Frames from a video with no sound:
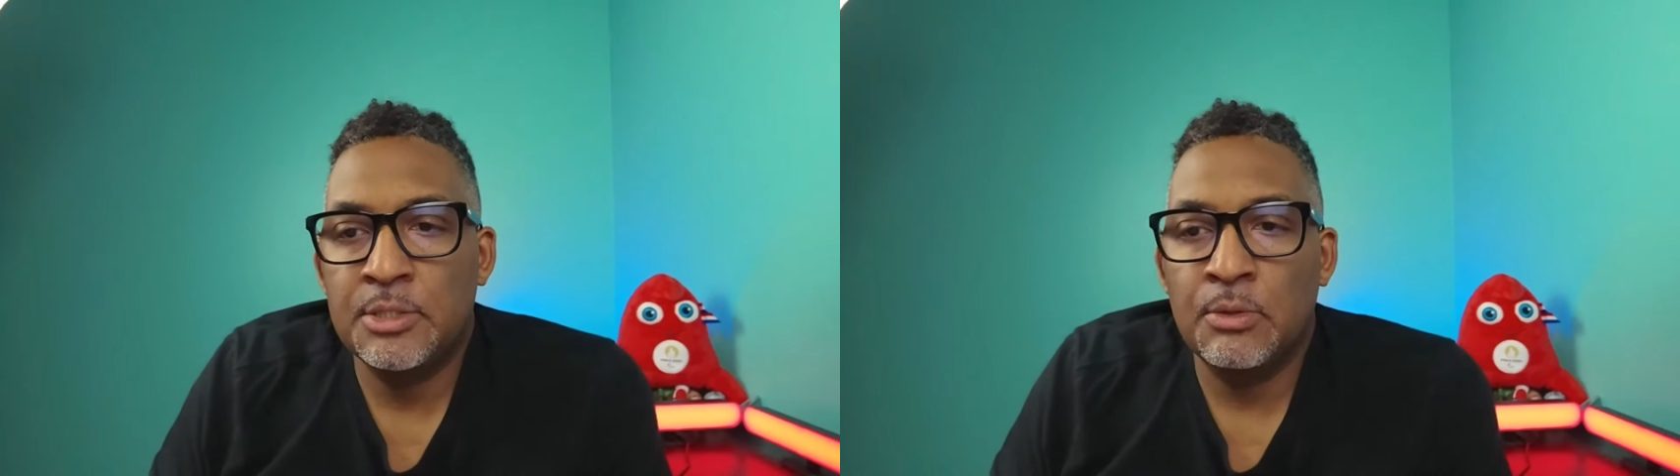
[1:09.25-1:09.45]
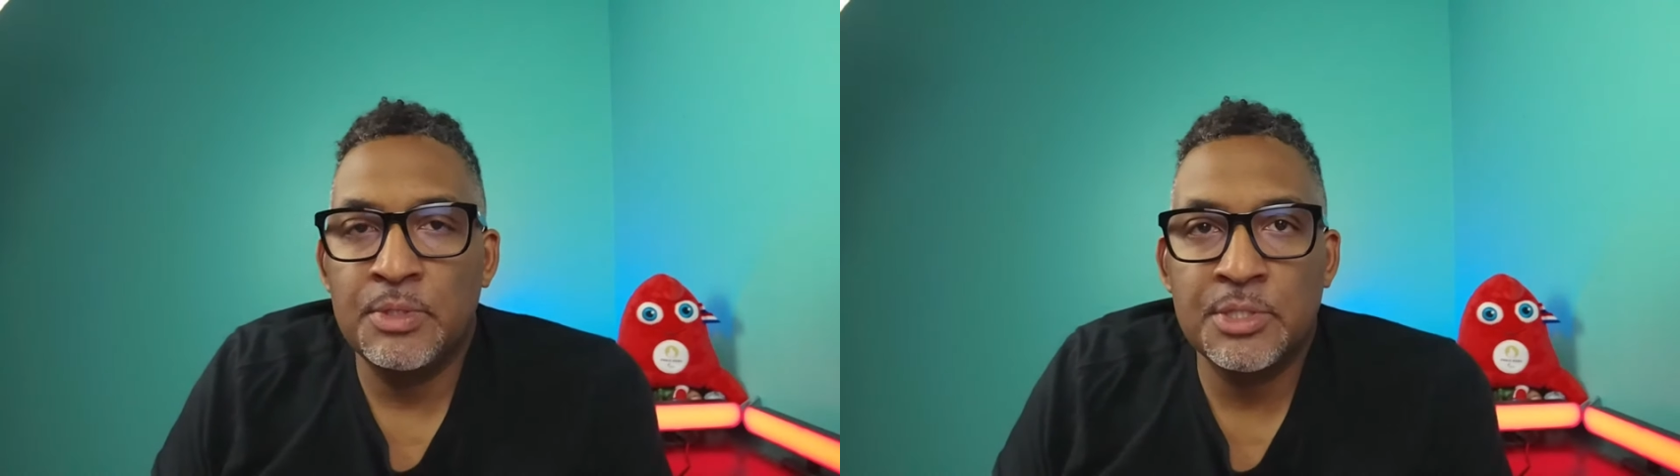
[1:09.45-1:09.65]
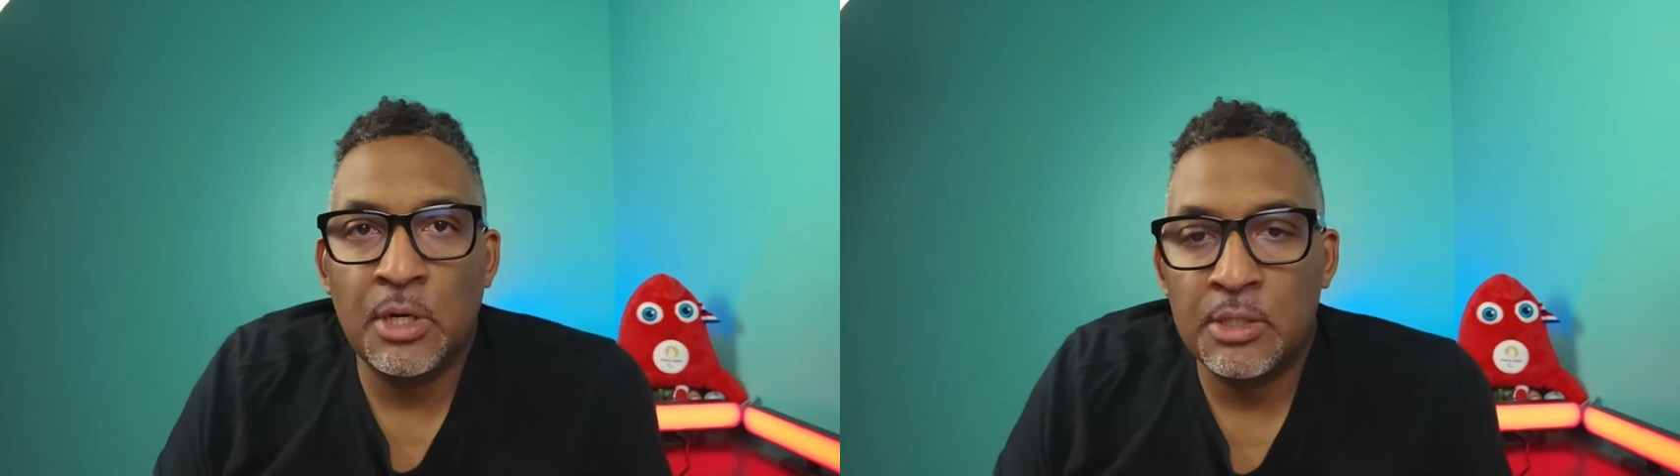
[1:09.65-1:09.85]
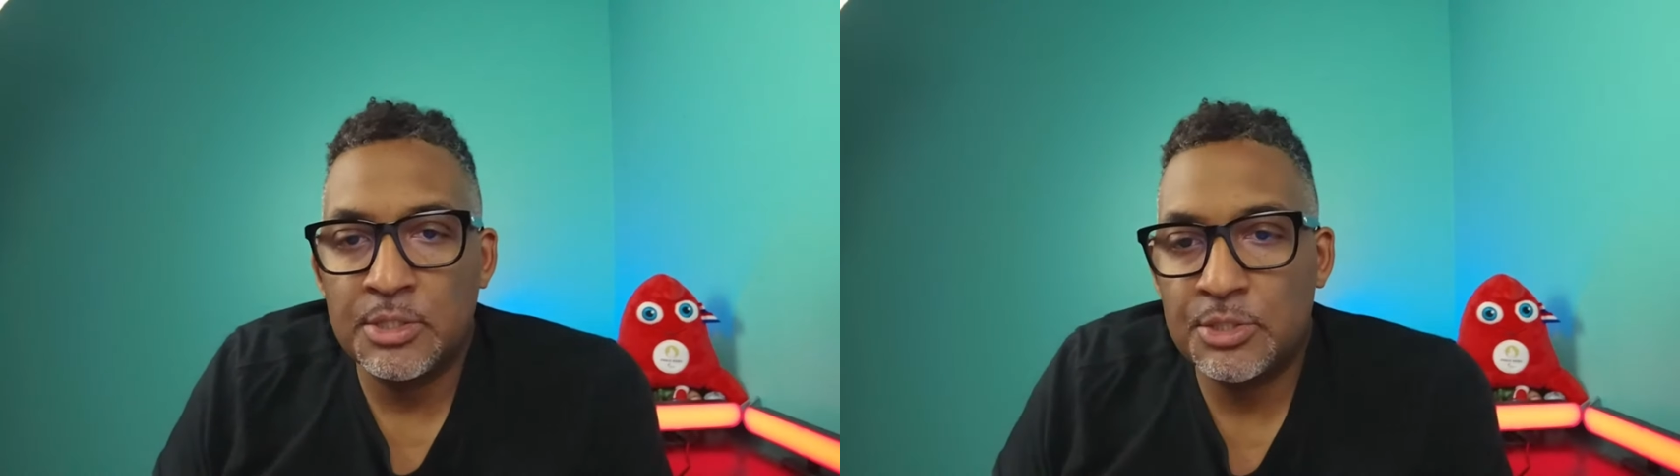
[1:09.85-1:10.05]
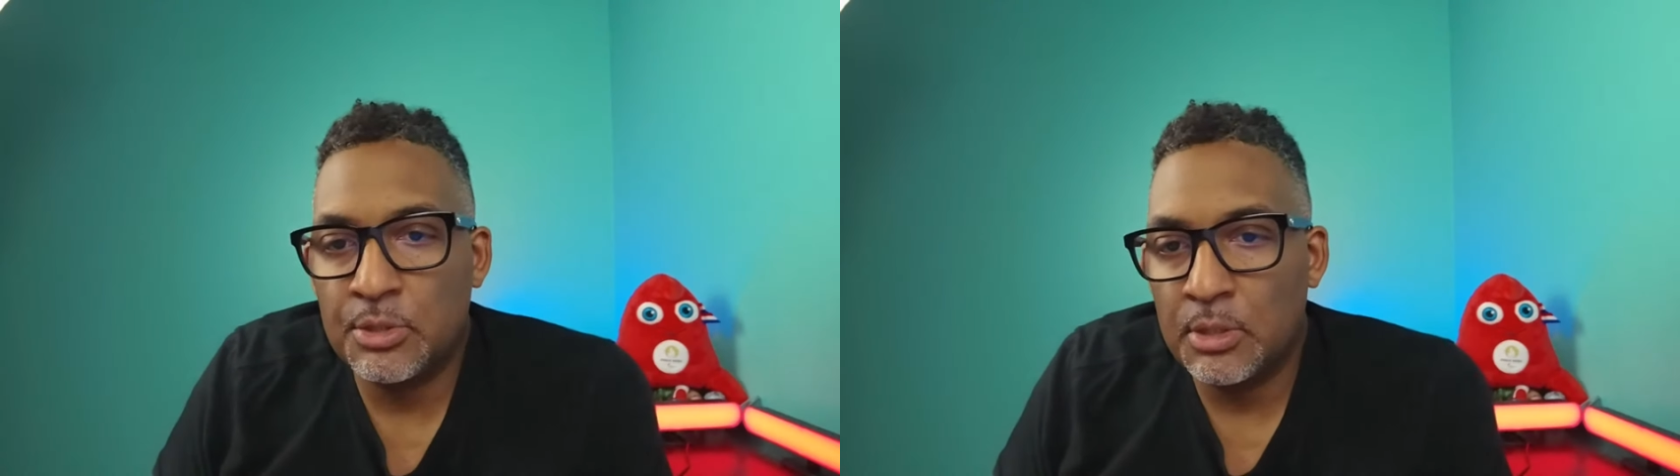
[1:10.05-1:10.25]
So we saw her
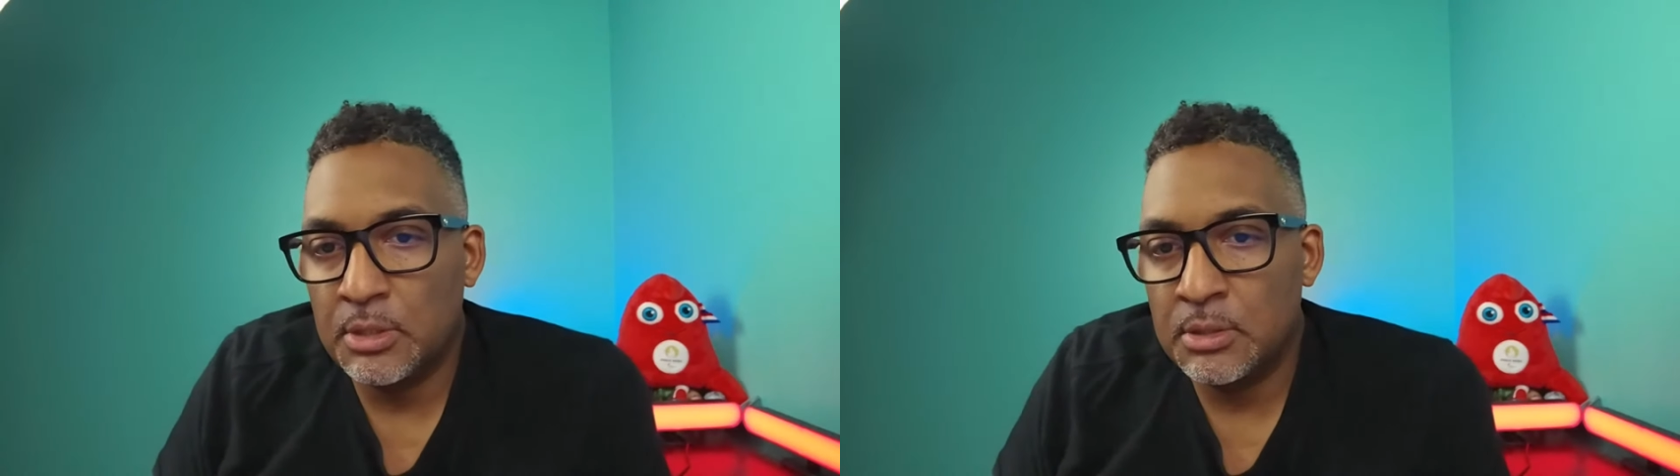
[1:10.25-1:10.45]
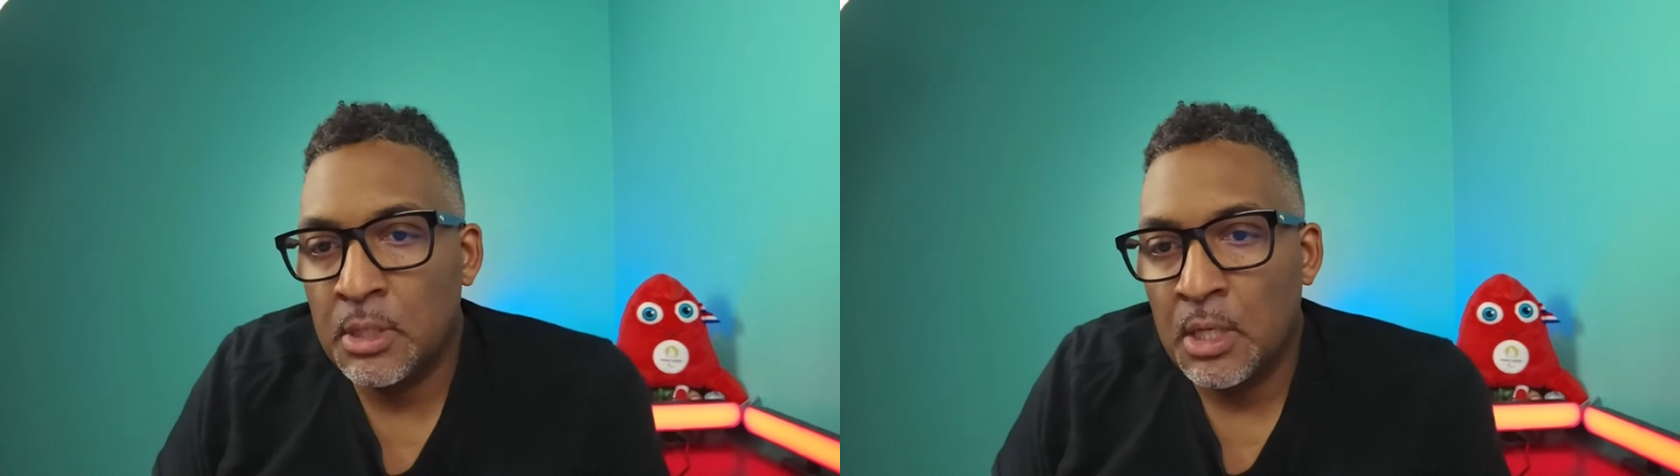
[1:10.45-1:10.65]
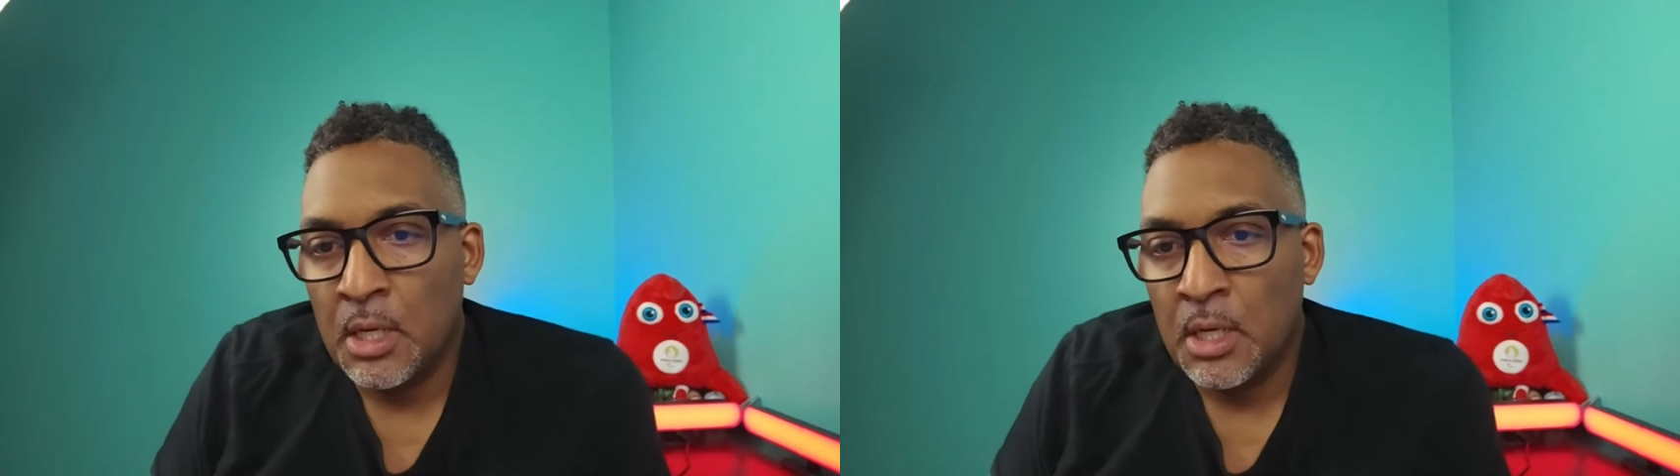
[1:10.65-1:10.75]
struggled